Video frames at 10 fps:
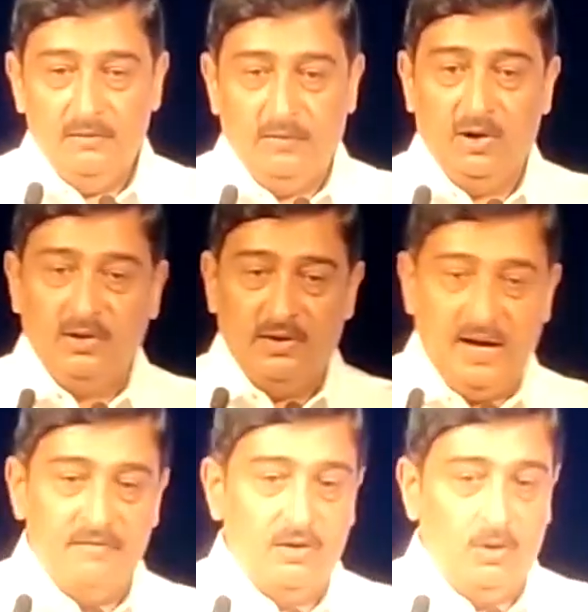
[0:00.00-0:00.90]
for the
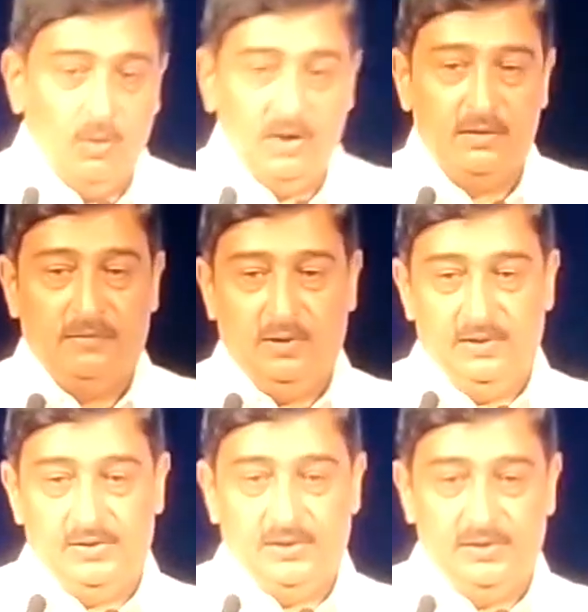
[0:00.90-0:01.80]
driver owner, for
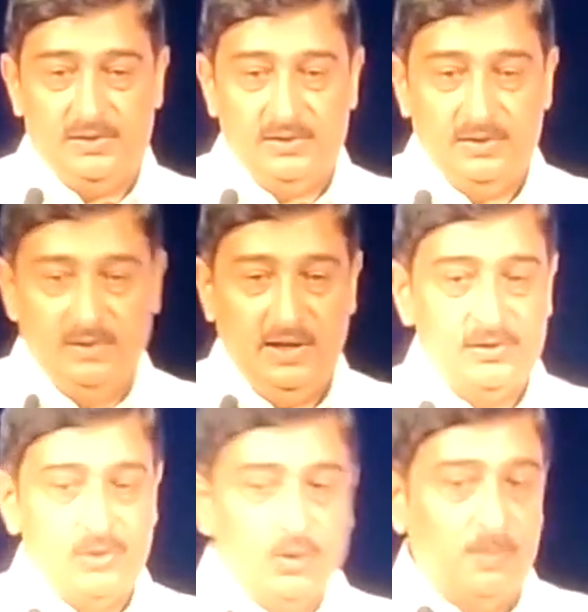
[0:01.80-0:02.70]
instance, there
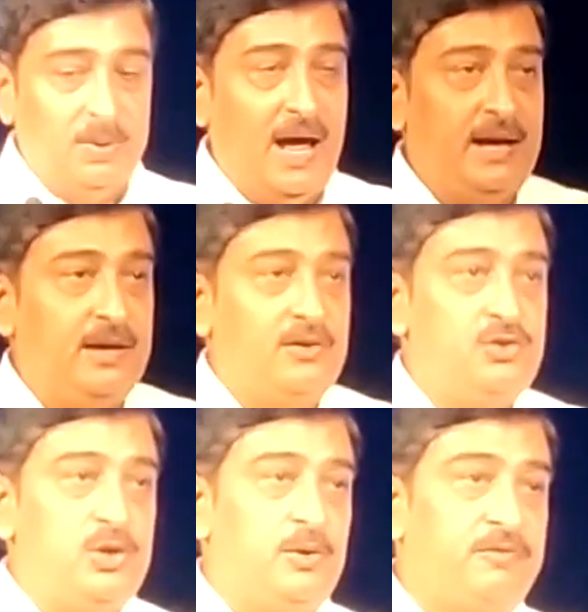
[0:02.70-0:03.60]
is route planning,
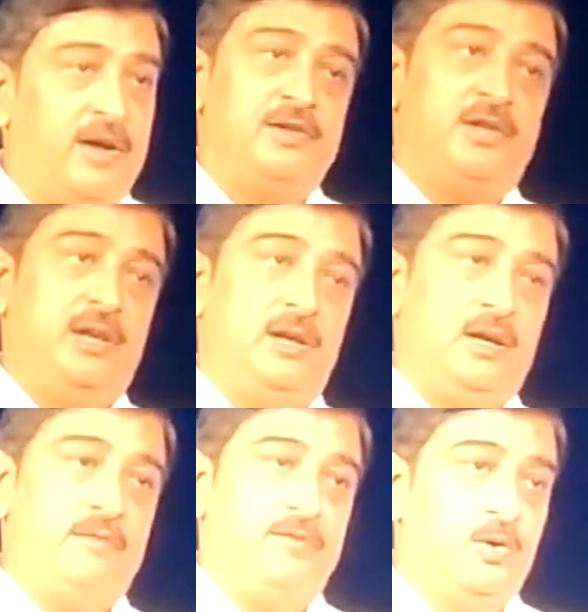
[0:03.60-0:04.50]
geofencing,
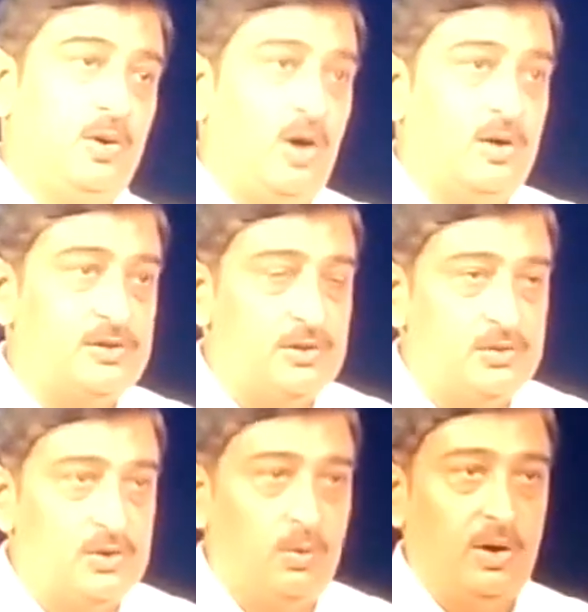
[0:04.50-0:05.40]
and fuel logs, and
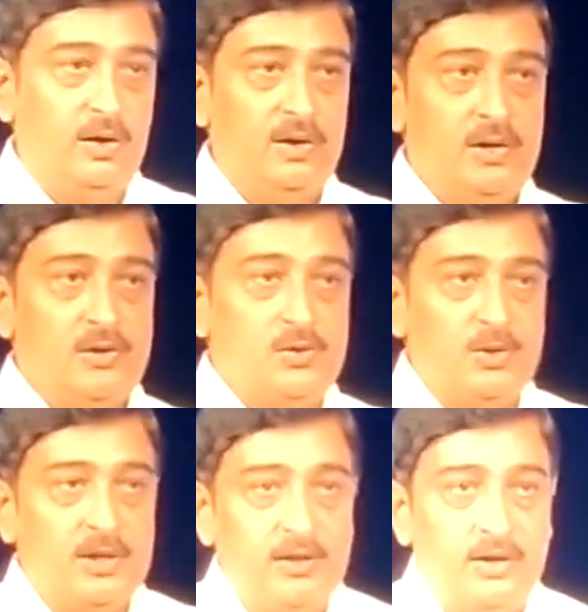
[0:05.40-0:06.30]
so on,
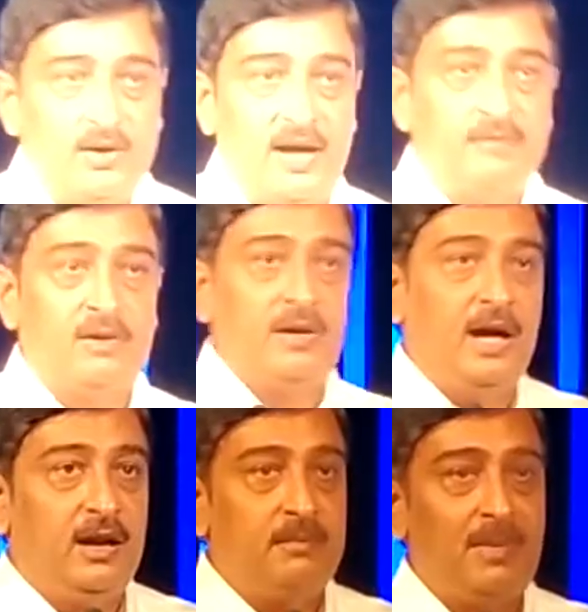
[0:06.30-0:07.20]
so that the driver
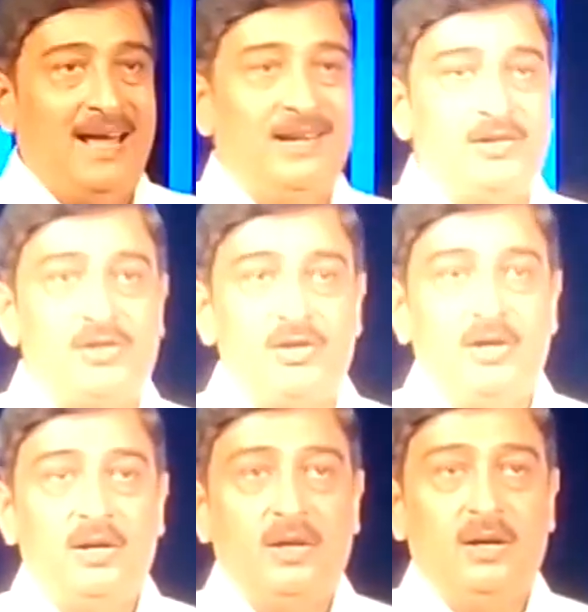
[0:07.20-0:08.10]
can manage
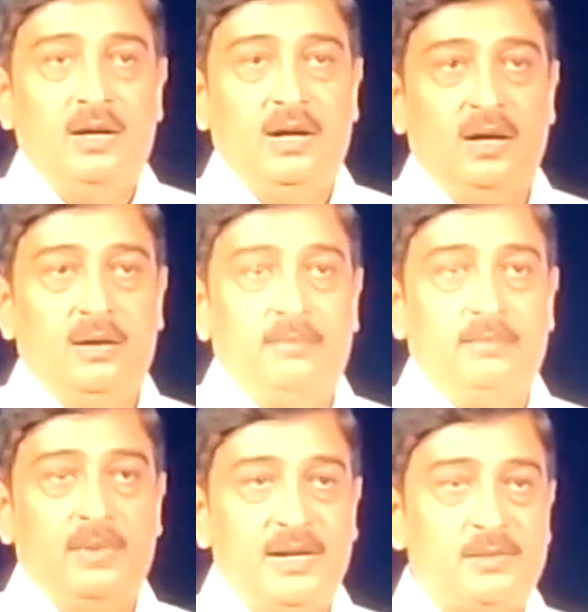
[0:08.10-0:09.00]

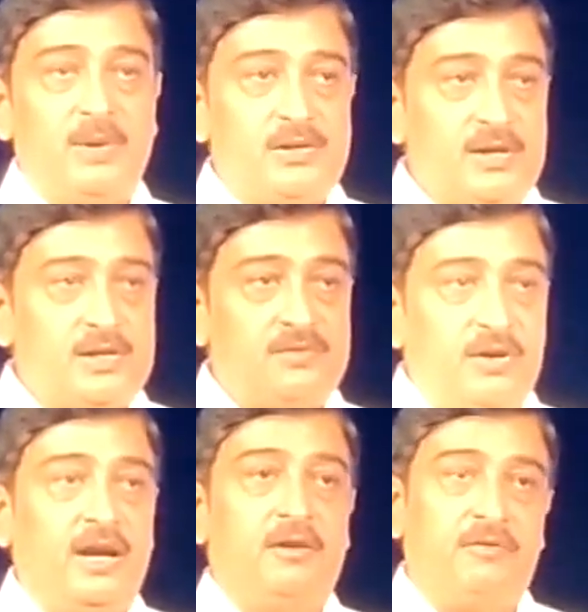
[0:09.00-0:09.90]
his business
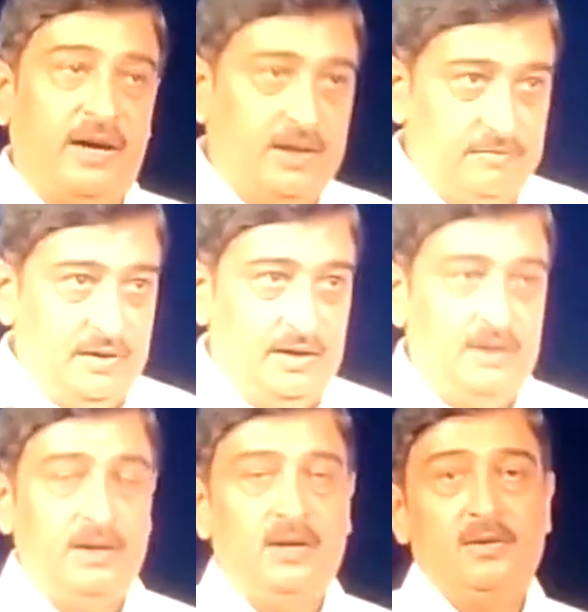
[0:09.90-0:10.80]
very effectively,
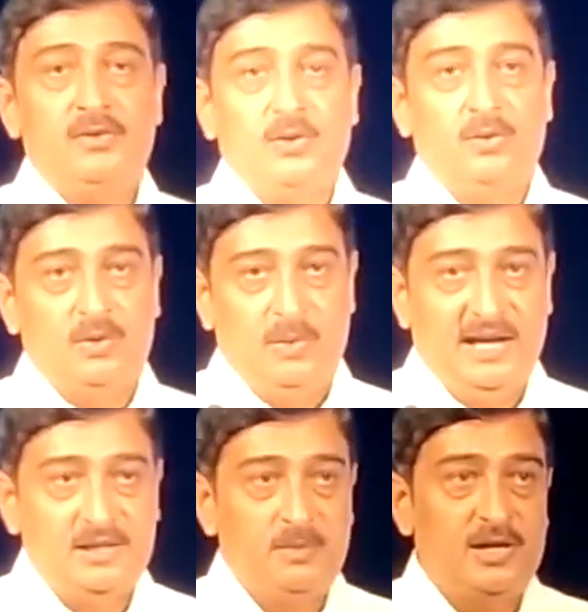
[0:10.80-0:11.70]
so to
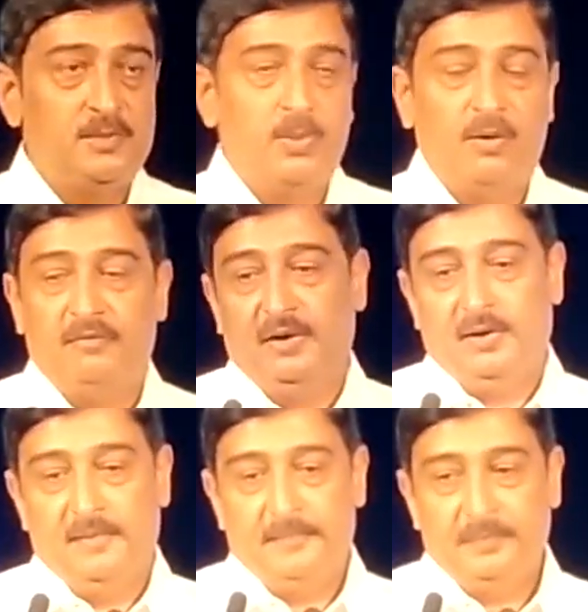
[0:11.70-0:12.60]
maximize profit.
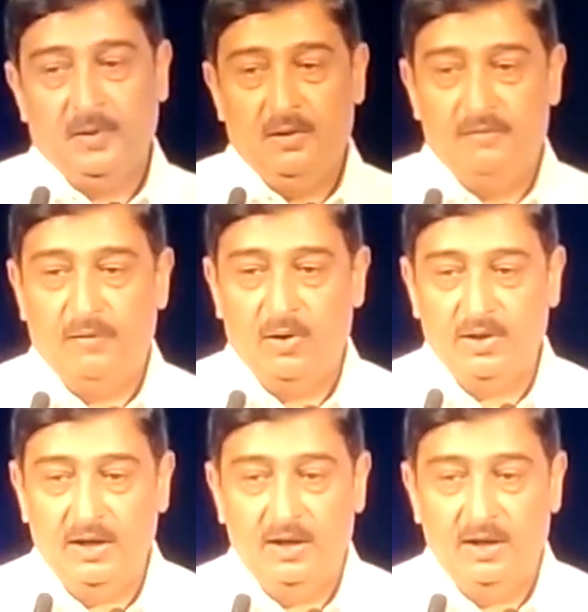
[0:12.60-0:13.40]
For